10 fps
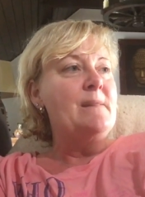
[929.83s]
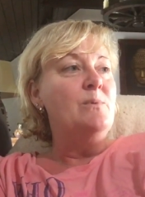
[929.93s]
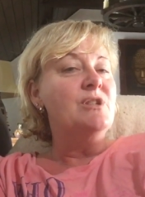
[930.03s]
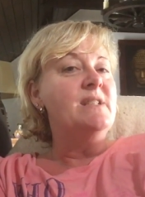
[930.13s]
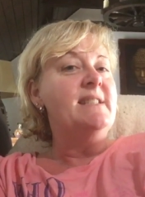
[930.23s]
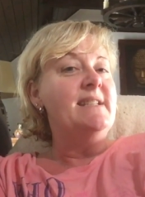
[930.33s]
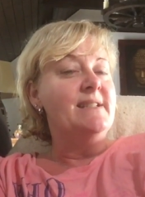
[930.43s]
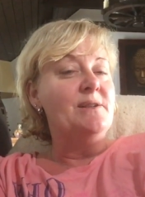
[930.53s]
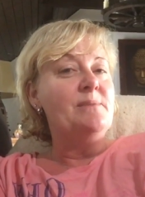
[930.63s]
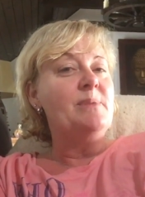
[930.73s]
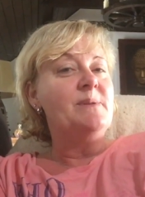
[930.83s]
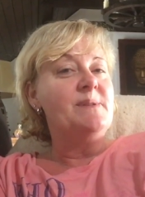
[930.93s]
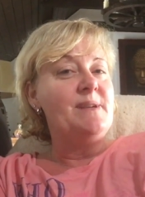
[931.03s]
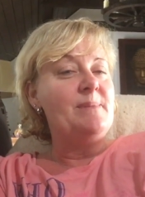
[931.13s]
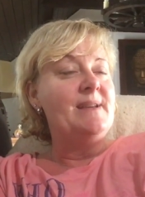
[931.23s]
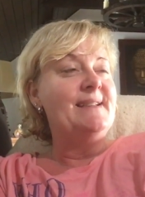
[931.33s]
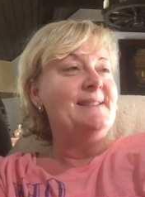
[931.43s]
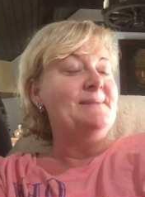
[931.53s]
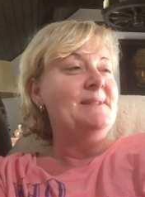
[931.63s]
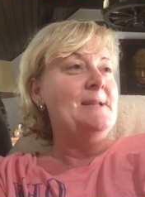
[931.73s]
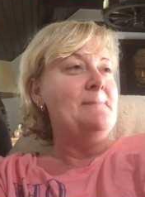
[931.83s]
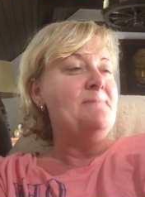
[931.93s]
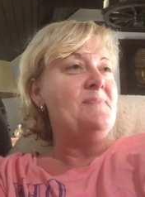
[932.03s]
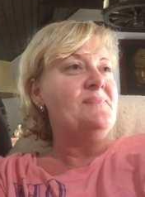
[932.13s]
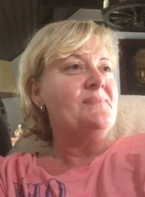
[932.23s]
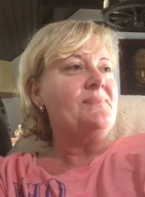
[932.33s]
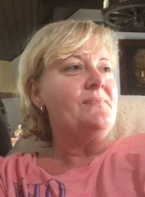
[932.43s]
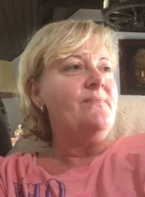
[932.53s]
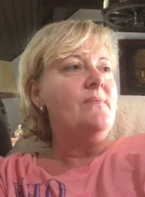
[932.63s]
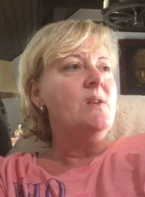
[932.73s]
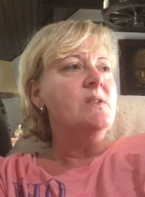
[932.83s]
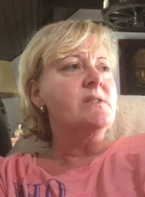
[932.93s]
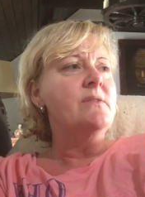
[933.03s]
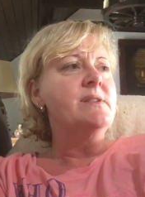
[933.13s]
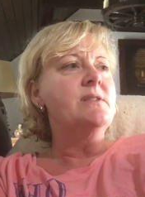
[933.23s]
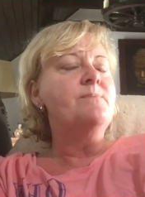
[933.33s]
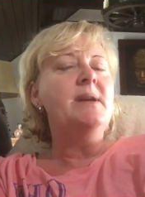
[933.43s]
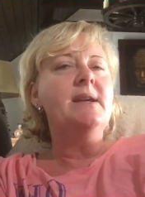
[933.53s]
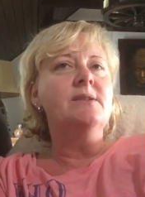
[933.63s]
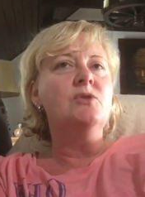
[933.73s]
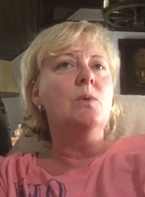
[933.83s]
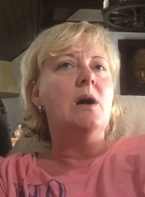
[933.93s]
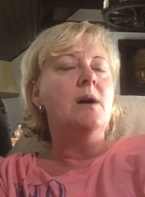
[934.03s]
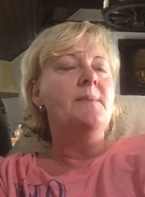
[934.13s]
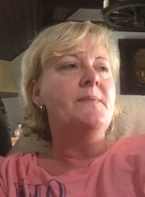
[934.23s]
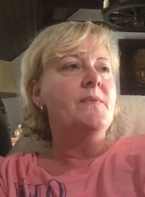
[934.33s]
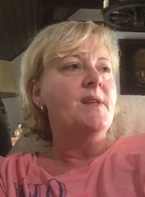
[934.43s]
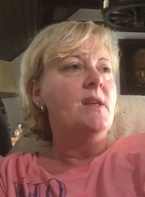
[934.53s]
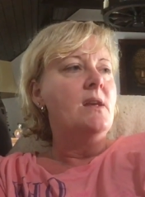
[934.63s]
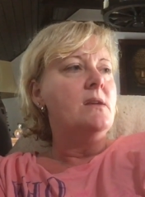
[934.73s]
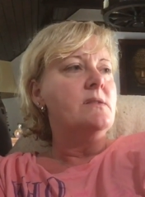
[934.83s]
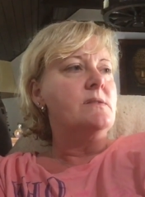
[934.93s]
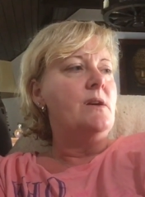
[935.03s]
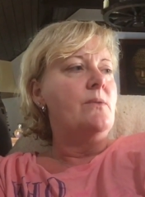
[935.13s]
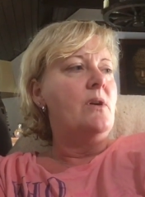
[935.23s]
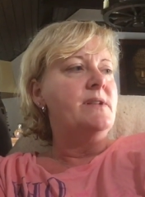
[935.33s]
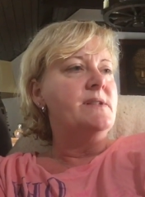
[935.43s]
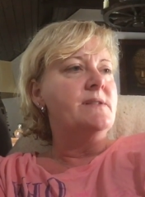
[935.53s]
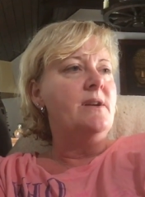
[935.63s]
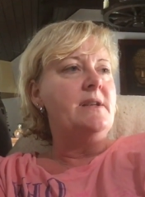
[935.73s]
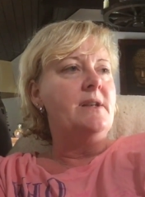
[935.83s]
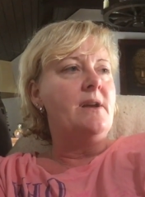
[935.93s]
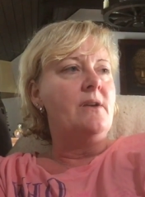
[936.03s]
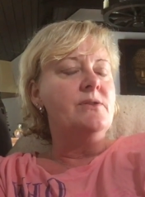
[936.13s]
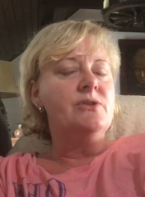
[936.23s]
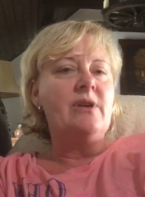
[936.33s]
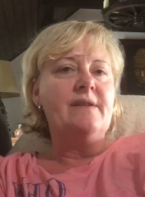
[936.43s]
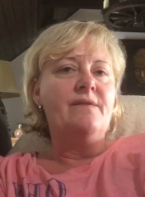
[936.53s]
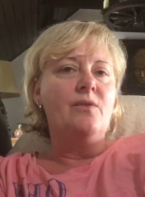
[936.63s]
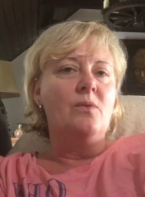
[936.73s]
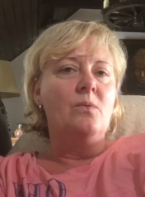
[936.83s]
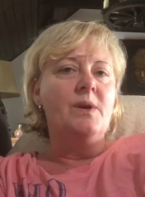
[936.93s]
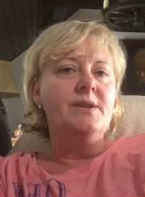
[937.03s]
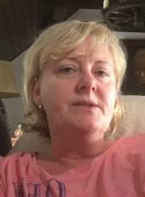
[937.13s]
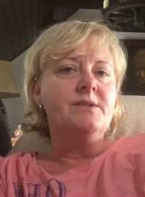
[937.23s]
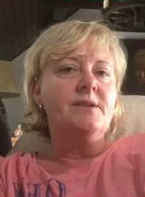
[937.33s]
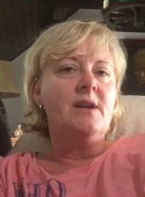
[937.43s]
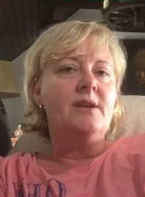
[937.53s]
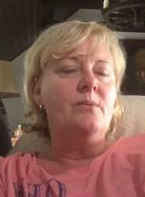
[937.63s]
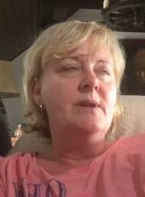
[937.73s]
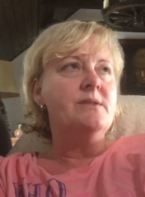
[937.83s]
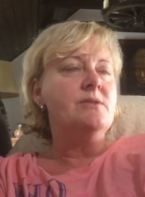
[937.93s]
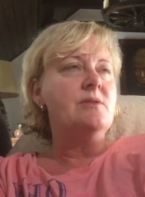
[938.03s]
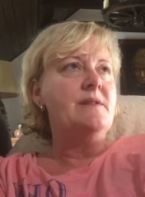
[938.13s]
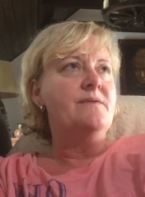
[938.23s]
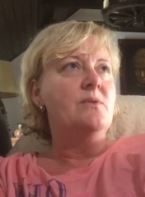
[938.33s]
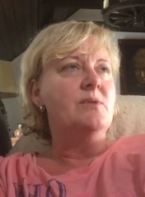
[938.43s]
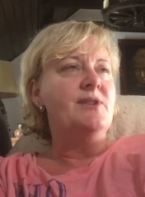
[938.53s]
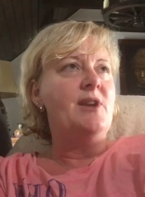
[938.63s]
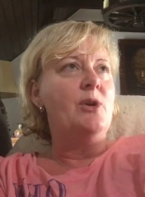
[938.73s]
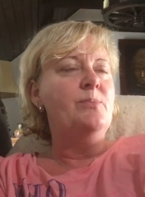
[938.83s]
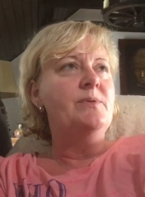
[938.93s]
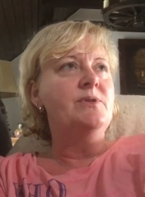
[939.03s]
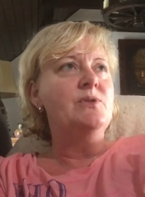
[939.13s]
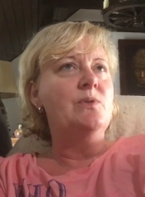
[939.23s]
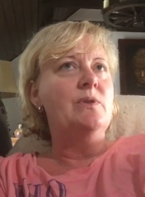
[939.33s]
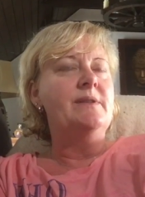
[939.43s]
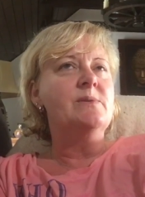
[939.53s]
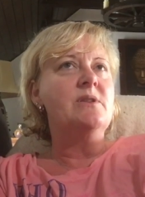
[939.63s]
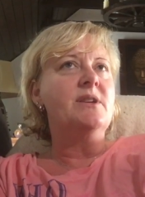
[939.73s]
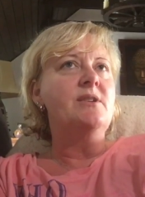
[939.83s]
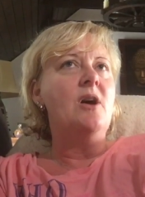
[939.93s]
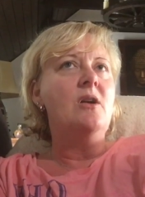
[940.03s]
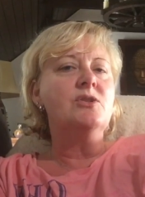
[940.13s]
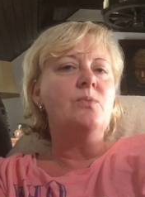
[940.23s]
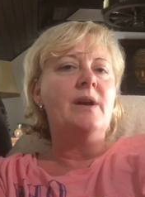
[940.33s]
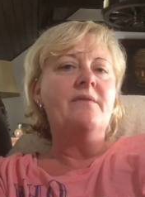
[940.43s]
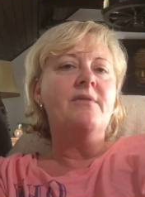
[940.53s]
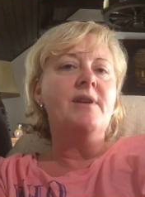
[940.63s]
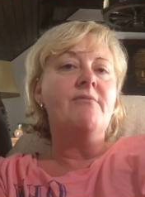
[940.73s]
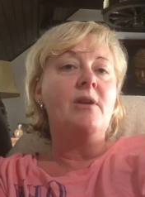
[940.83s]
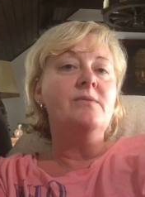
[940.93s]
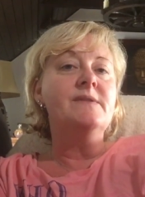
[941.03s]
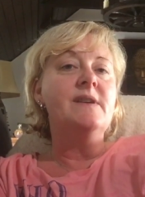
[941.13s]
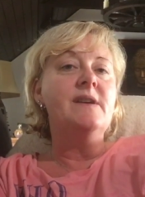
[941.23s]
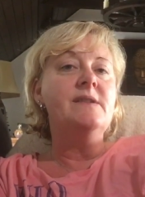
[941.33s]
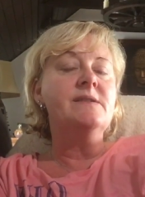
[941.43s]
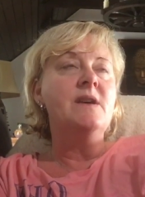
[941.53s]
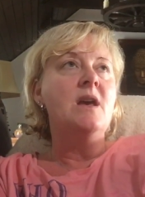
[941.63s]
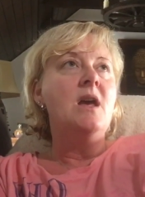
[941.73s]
which I didn't, but I'll tell you about that in a minute. So he said, pick a door. So I decided to go straight forward, and I went straight forward and opened the door, and there was like an archway of red roses,